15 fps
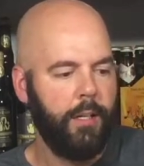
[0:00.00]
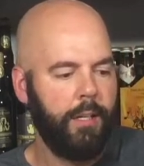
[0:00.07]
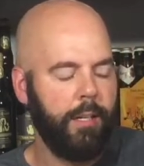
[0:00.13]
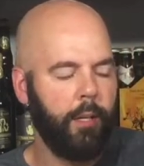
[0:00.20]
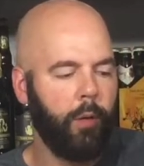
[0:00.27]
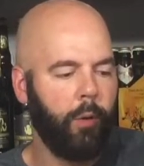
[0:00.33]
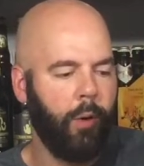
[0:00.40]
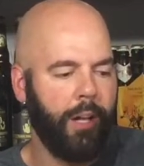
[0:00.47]
you
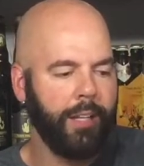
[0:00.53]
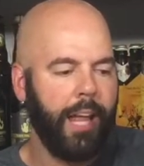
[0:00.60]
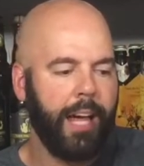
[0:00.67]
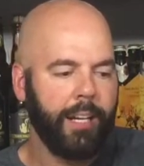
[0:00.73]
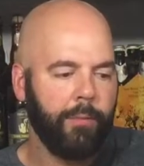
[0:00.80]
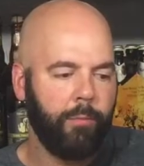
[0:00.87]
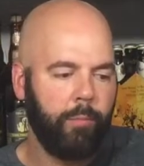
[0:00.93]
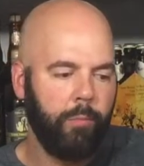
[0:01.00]
know, a lot
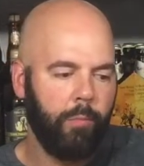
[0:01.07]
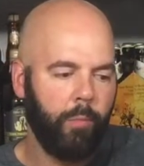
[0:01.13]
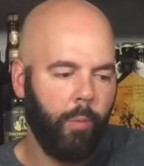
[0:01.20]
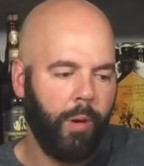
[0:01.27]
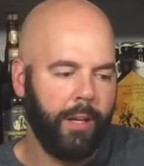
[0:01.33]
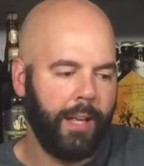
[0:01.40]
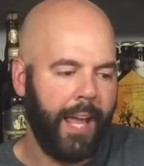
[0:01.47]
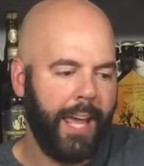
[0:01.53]
of
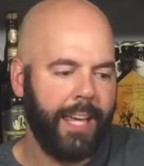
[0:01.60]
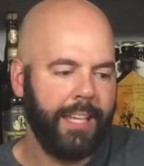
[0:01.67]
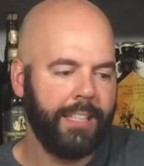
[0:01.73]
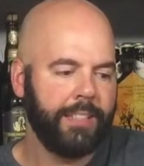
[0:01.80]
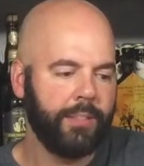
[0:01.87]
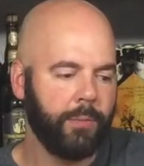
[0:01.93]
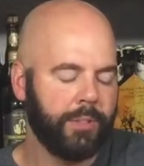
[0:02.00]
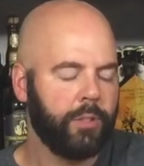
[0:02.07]

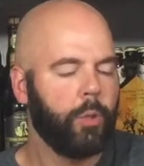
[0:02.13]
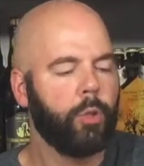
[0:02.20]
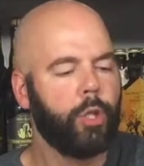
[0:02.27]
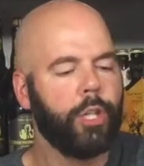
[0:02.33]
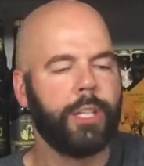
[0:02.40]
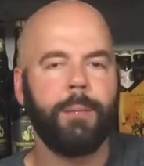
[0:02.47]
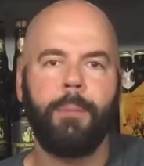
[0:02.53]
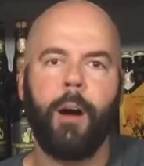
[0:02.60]
what's so
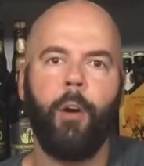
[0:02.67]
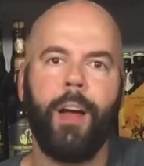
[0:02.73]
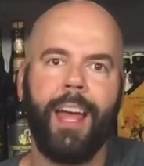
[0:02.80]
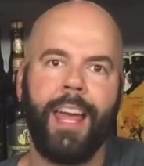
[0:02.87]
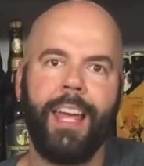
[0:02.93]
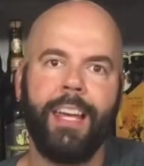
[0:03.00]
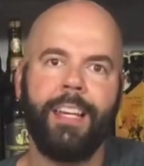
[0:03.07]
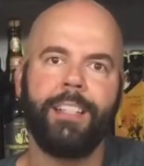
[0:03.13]
good about
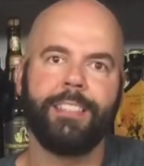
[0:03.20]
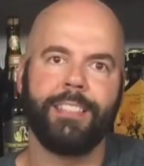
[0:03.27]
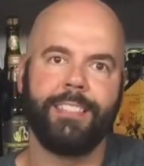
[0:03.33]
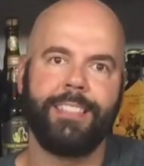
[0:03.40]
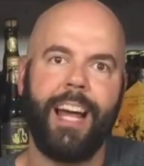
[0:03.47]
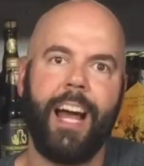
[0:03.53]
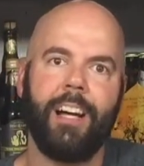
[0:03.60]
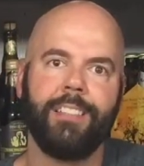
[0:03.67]
Haze and
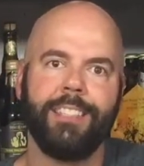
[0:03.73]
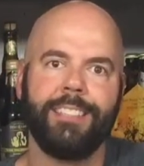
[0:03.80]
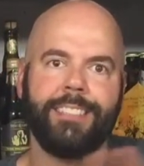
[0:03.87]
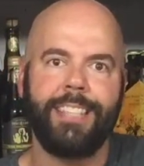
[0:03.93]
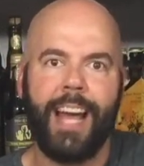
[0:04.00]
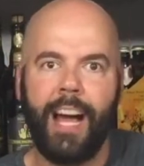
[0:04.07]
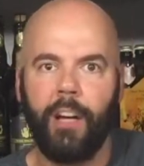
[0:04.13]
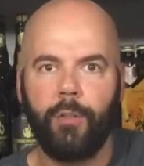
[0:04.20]
dialed it
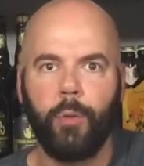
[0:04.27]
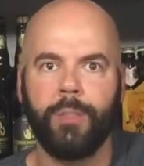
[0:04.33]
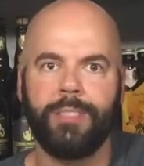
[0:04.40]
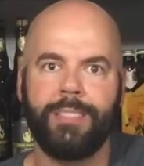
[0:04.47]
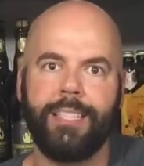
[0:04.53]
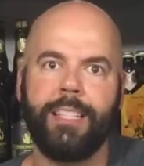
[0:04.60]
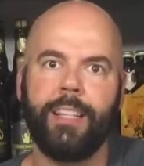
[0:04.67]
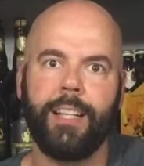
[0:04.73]
down to a
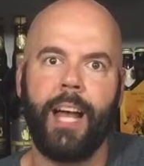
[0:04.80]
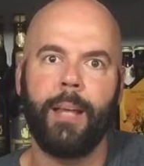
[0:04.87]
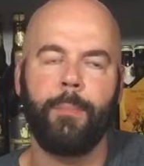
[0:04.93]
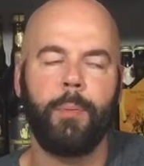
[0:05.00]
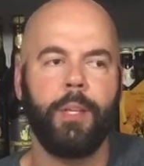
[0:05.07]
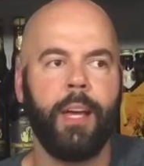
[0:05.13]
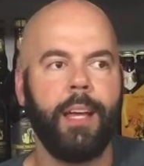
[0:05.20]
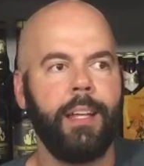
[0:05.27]
single
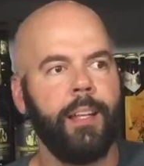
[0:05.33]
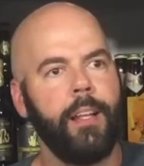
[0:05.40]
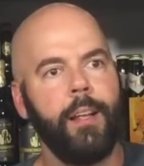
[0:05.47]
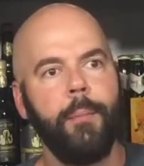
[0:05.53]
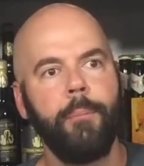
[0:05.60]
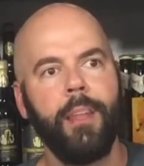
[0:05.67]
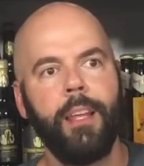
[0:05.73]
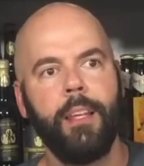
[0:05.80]
IPA.
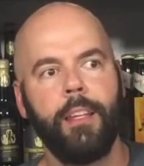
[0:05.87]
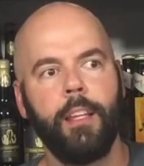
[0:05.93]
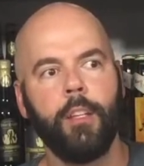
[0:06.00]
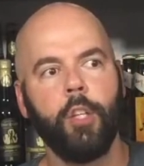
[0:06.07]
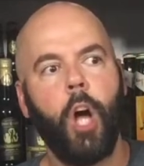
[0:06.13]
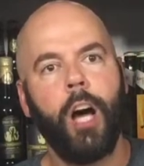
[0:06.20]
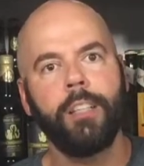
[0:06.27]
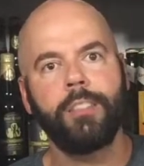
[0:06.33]
You
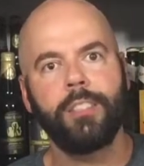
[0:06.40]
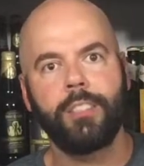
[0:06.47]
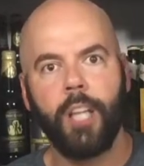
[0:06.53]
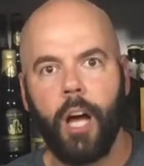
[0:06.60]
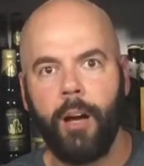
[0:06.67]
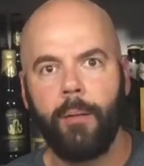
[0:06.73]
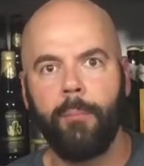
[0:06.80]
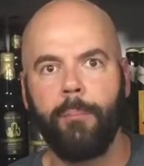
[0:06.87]
lost
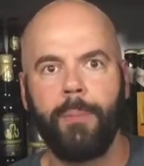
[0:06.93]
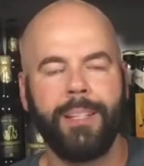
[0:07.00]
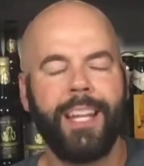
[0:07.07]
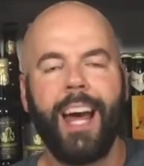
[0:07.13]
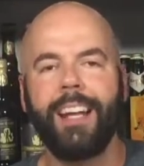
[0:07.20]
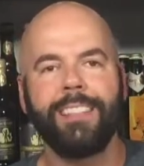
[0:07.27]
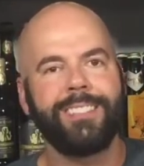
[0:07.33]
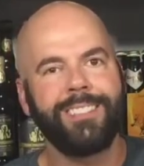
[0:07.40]
some, but
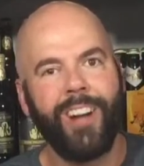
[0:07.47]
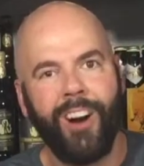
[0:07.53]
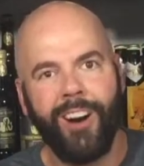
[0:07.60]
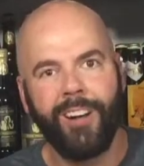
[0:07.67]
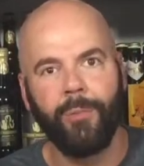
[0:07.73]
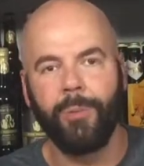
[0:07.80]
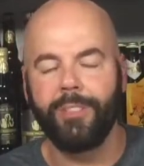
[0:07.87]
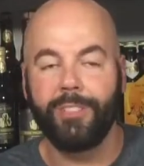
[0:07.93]
not a
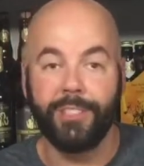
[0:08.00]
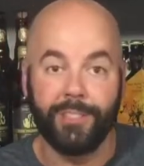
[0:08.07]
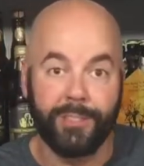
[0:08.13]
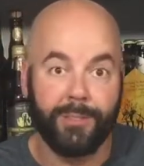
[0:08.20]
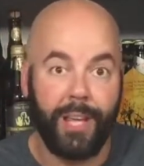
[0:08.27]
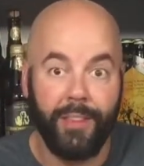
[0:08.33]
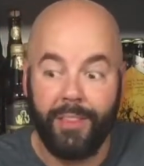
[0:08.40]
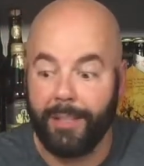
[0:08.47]
ton, which
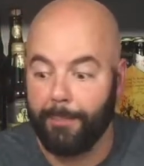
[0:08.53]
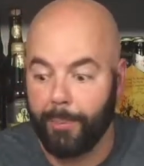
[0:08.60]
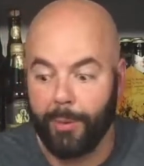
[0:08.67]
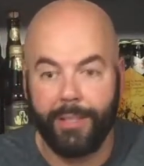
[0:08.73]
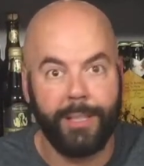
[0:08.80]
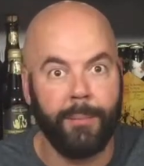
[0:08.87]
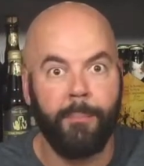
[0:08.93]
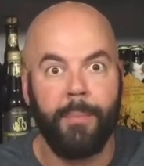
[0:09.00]
is, I think,
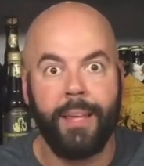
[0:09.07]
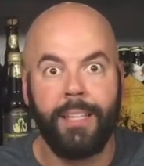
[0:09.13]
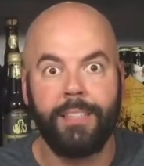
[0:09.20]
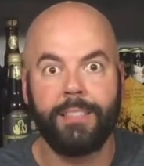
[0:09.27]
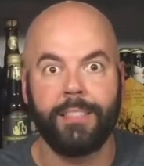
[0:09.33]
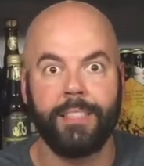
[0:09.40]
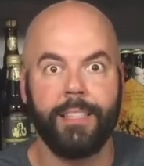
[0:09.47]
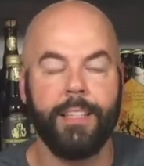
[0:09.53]
pretty
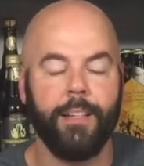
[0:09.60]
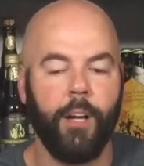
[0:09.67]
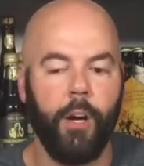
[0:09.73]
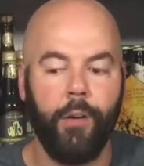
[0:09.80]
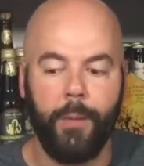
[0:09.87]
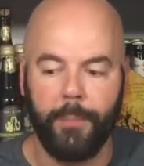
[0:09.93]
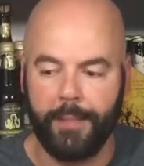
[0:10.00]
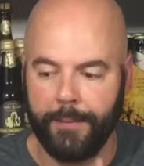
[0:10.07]
amazing, you
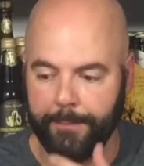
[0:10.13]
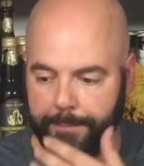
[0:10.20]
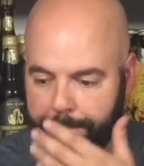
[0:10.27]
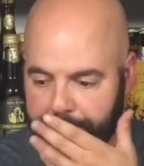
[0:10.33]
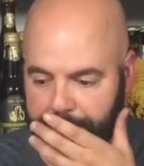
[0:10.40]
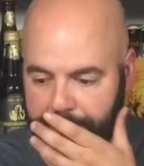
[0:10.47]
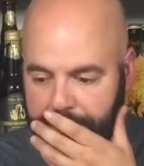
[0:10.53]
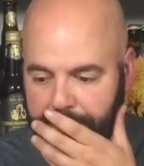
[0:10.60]
know? I mean,
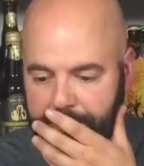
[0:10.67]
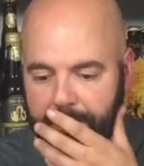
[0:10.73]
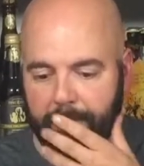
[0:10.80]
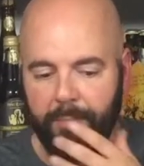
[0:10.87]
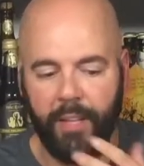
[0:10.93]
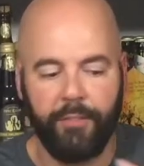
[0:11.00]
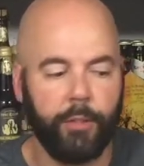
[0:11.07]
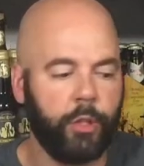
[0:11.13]

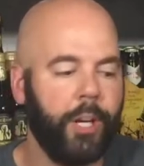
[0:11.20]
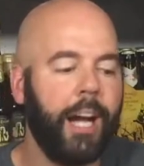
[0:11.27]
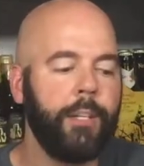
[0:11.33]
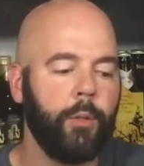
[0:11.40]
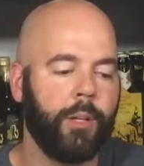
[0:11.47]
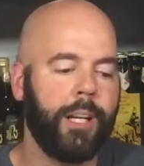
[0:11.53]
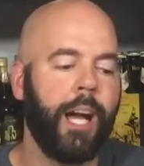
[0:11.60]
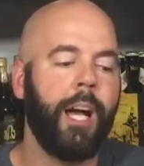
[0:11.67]
if you're trying
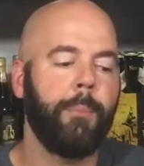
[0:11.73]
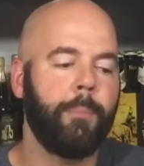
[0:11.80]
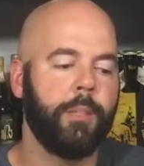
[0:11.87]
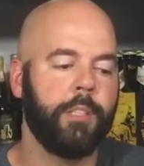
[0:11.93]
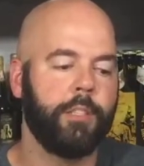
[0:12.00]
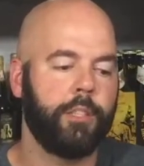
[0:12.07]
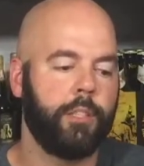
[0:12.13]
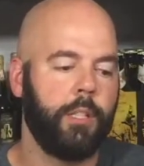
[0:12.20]
to
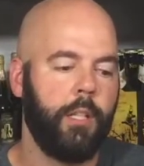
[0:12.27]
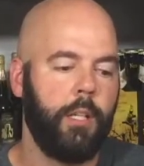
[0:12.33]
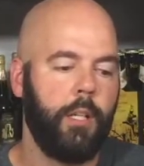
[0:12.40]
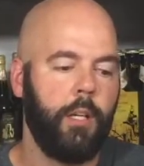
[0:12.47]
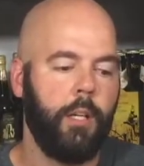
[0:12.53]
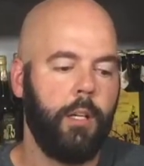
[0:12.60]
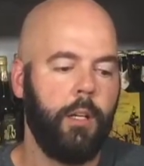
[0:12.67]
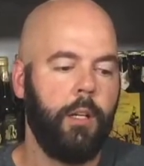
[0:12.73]
accomplish,
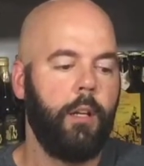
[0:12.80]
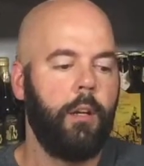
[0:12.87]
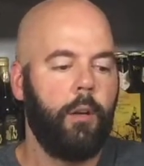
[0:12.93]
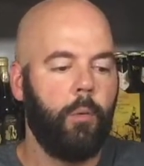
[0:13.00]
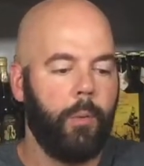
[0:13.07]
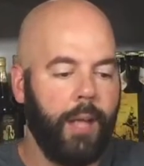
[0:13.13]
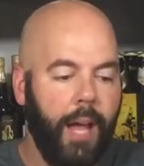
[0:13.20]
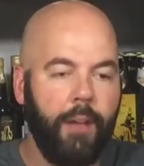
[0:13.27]

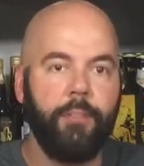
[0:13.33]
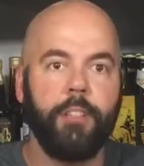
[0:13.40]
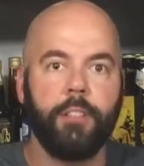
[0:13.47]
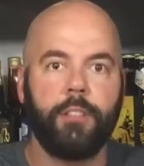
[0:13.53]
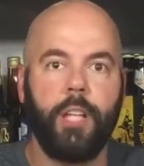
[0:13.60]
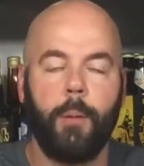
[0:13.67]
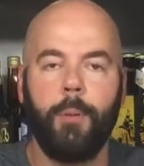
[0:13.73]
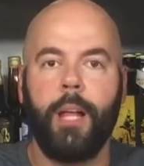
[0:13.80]
we have this
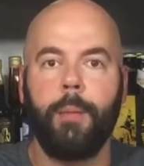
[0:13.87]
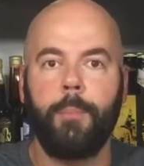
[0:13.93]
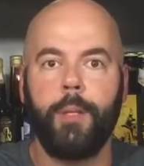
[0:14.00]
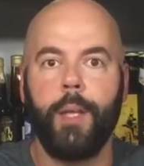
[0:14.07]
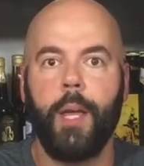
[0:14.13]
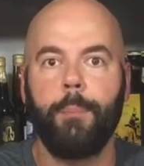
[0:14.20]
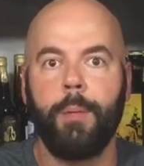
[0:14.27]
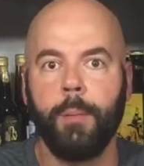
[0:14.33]
double
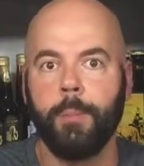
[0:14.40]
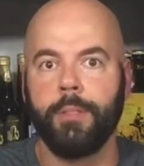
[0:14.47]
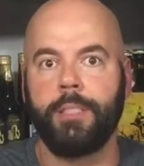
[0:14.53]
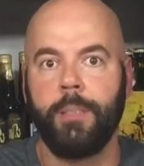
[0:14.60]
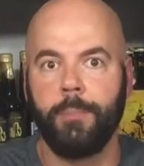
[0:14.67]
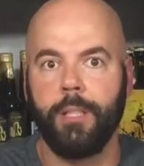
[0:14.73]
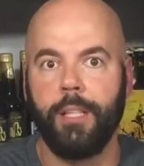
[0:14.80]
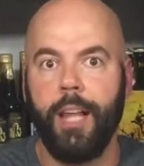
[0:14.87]
IPA, people
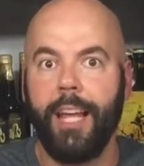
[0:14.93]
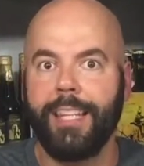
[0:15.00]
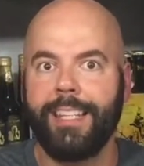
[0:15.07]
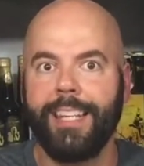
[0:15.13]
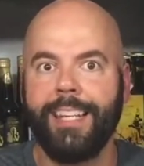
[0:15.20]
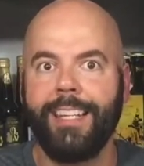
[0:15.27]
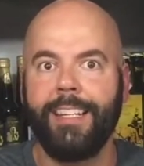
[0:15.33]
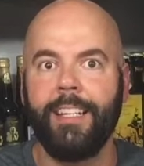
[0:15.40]
seem to like
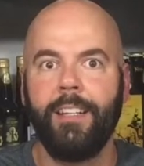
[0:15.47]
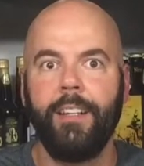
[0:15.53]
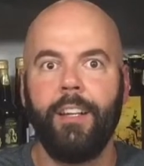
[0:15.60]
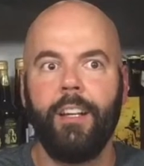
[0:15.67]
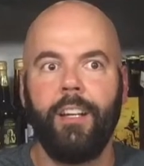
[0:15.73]
it.